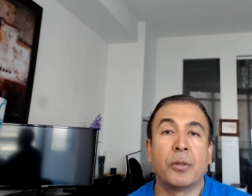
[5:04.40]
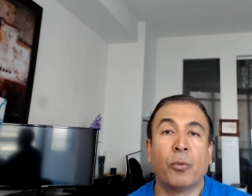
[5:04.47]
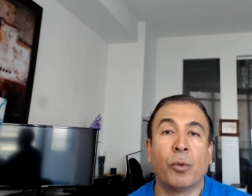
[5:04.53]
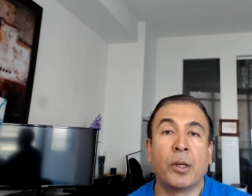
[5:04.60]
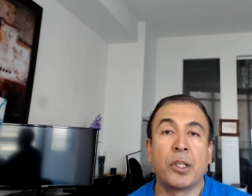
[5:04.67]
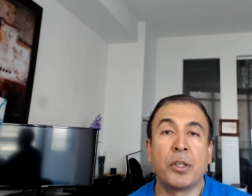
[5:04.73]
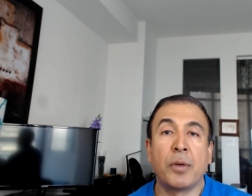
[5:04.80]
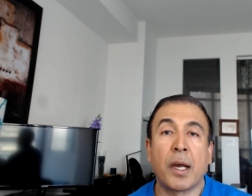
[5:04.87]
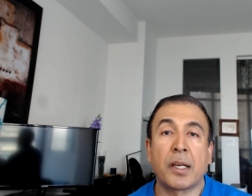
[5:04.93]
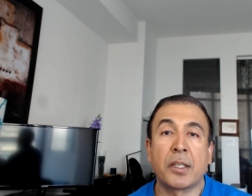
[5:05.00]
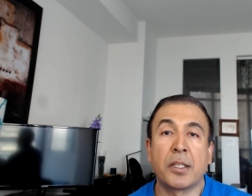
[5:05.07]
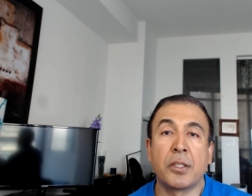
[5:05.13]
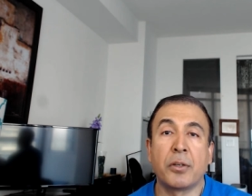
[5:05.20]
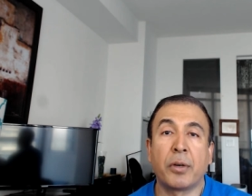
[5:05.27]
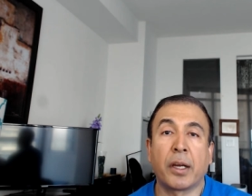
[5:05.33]
once you
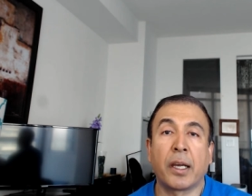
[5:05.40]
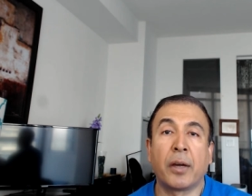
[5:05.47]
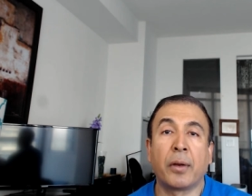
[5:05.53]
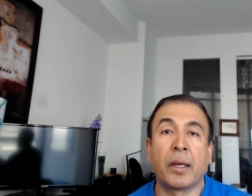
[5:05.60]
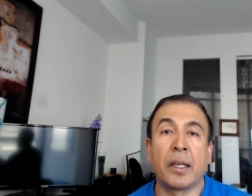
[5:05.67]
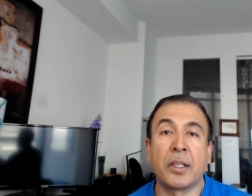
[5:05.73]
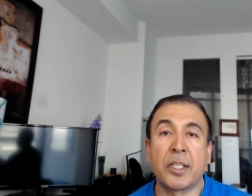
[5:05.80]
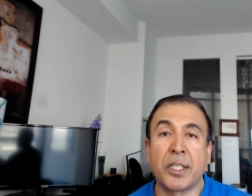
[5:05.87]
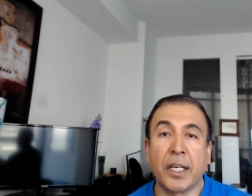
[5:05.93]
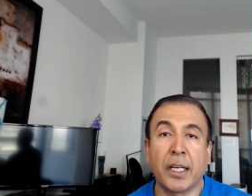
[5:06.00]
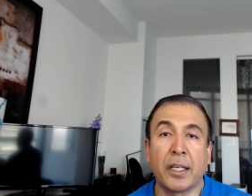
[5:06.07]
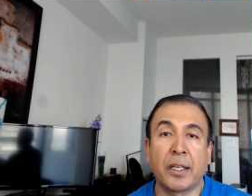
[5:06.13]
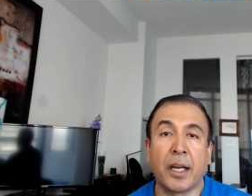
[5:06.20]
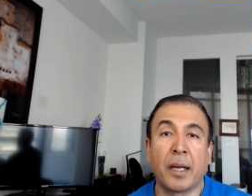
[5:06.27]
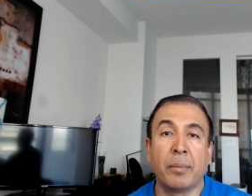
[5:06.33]
access your account again
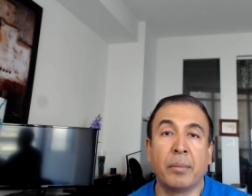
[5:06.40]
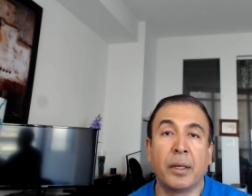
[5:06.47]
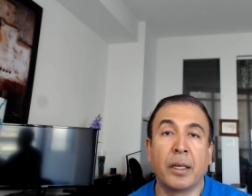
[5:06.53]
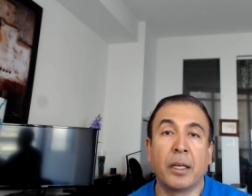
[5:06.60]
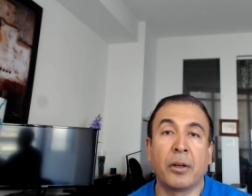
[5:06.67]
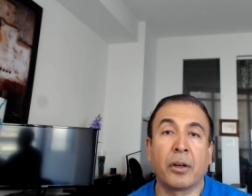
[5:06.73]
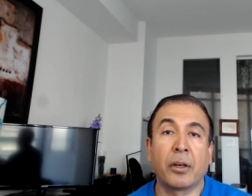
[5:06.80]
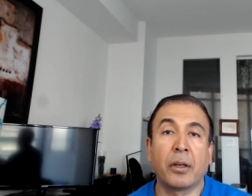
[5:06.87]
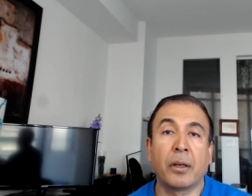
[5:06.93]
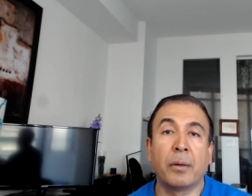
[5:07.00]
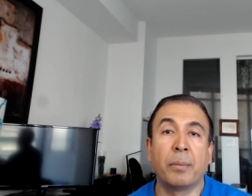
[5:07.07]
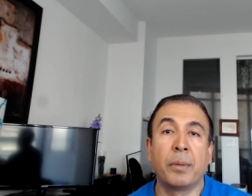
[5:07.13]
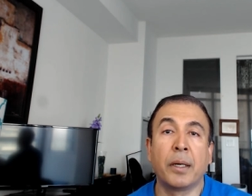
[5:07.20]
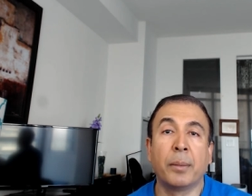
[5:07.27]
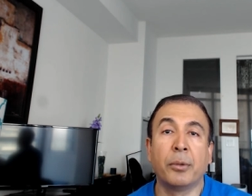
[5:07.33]
second time, you're not gonna
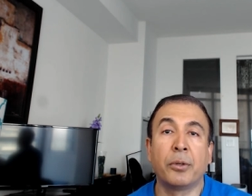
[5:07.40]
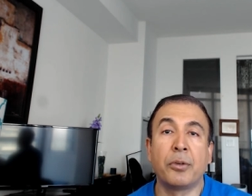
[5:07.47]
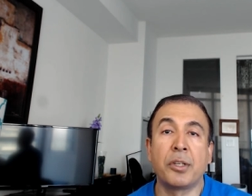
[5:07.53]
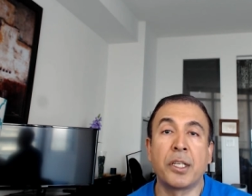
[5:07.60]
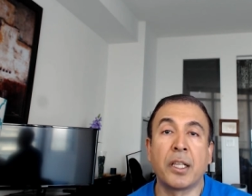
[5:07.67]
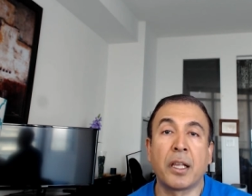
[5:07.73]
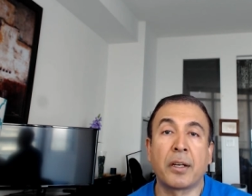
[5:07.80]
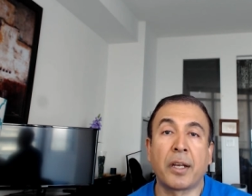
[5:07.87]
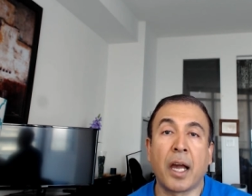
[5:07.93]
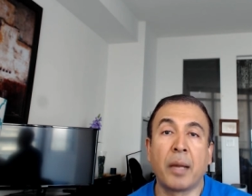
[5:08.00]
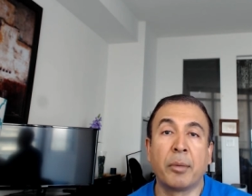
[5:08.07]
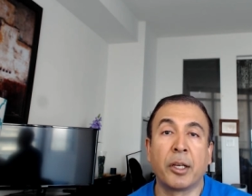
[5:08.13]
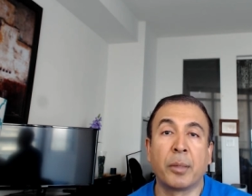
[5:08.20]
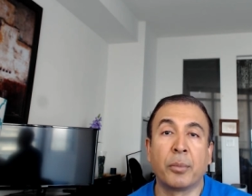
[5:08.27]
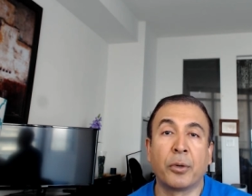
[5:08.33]
be able to see that
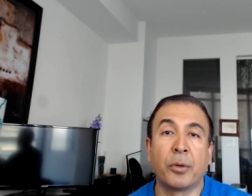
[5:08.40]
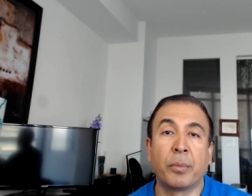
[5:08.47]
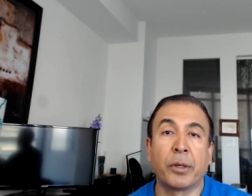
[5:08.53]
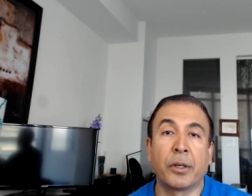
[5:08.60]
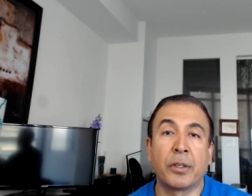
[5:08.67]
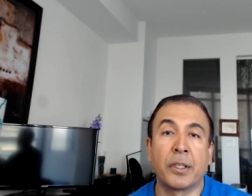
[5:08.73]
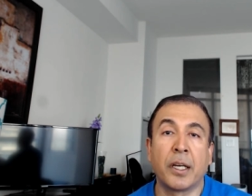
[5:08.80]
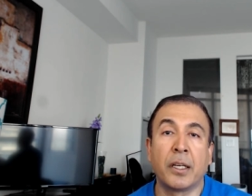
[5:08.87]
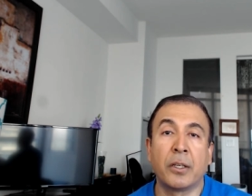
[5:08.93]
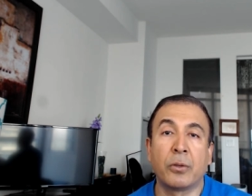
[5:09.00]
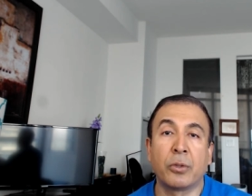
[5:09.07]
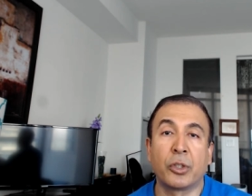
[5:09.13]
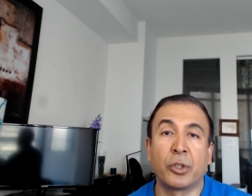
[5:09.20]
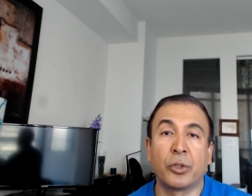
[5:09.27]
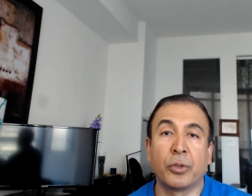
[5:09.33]
time anymore, because then it will
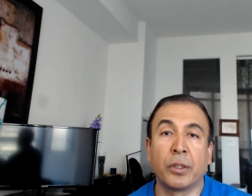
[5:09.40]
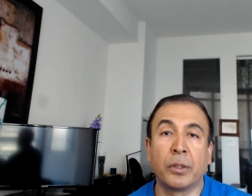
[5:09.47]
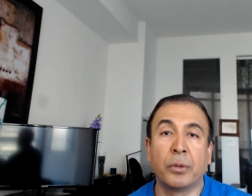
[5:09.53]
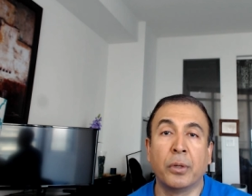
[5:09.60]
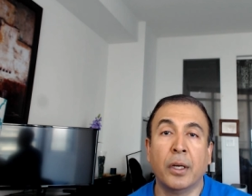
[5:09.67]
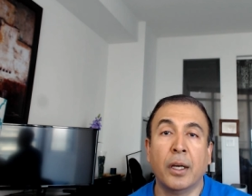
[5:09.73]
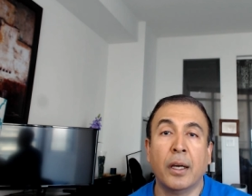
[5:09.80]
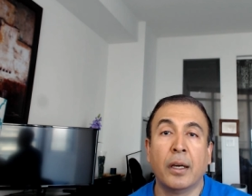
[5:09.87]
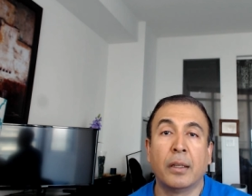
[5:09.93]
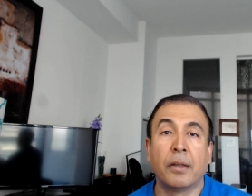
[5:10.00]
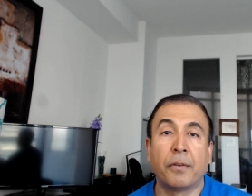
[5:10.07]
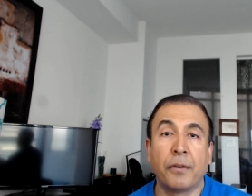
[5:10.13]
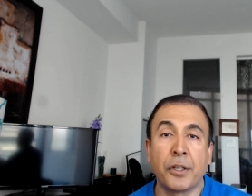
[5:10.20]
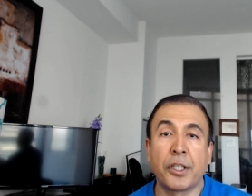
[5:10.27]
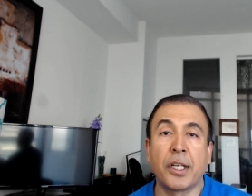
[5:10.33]
show you the
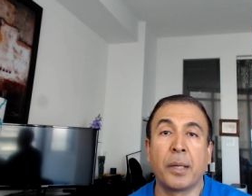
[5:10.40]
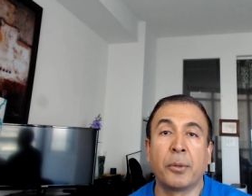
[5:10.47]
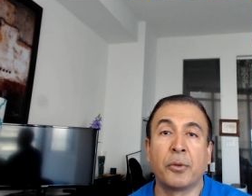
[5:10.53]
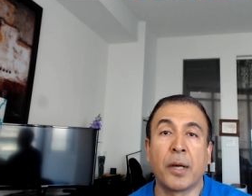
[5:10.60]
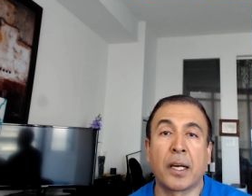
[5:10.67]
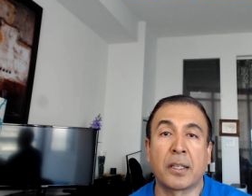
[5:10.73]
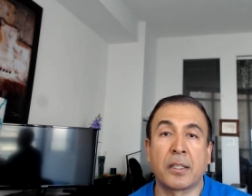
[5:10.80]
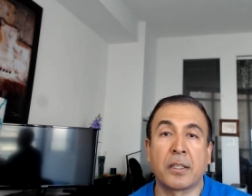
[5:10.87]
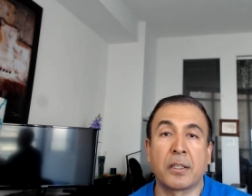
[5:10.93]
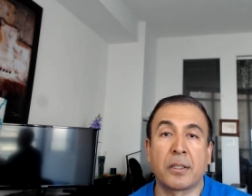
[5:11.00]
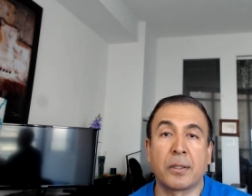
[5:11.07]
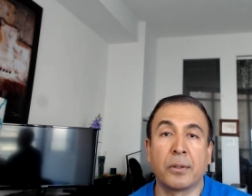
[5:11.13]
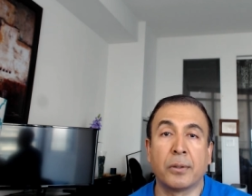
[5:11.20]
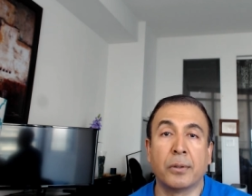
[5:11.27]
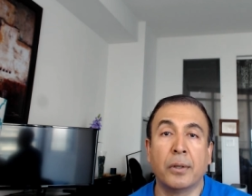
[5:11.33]
first time you access.
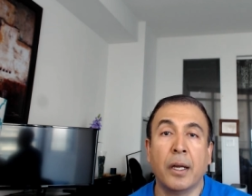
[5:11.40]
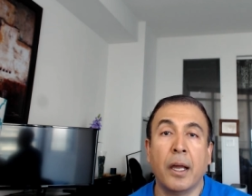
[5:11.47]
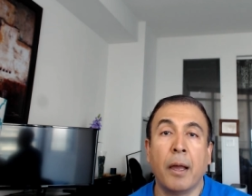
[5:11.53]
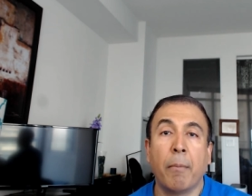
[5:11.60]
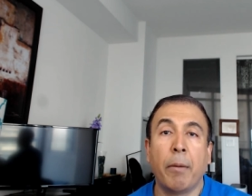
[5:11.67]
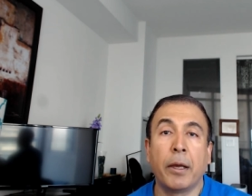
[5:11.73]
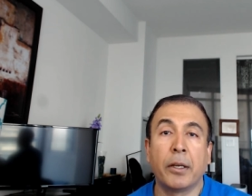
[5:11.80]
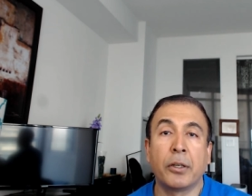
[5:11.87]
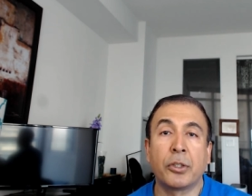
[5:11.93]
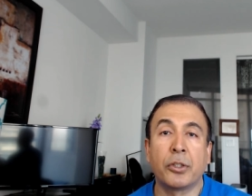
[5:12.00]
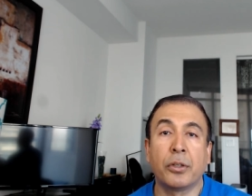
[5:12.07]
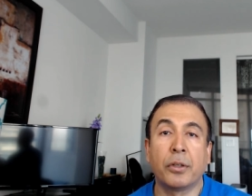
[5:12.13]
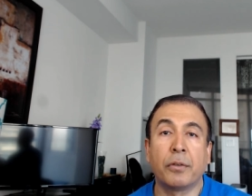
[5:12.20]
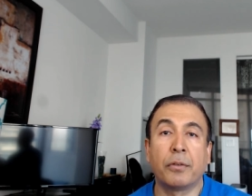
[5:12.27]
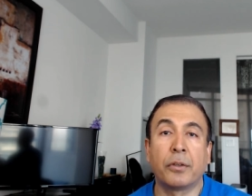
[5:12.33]
So pay
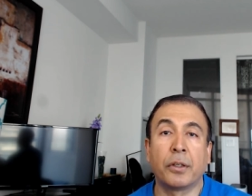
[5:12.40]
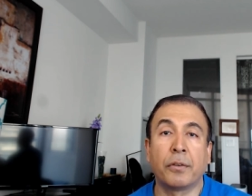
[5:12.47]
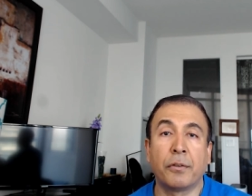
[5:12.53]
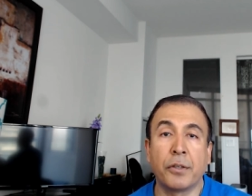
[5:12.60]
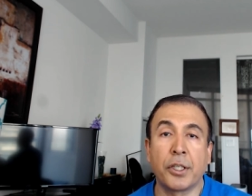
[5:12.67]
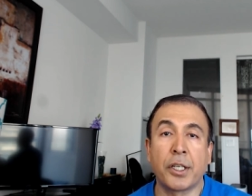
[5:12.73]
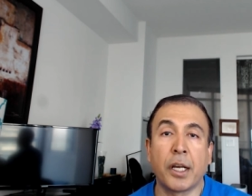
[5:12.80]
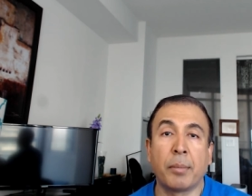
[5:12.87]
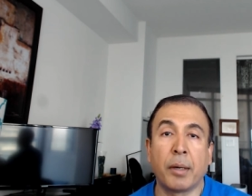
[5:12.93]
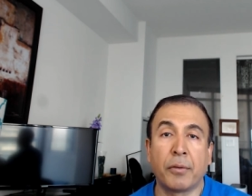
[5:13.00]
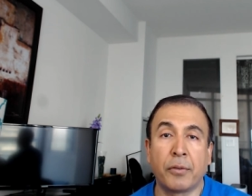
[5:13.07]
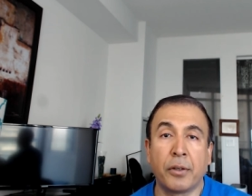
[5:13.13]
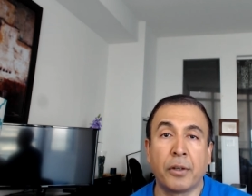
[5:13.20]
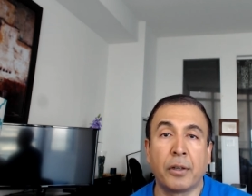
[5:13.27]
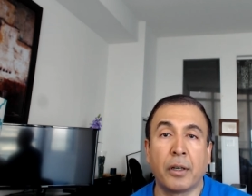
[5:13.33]
attention for the first time
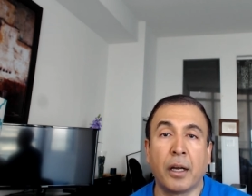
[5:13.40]
after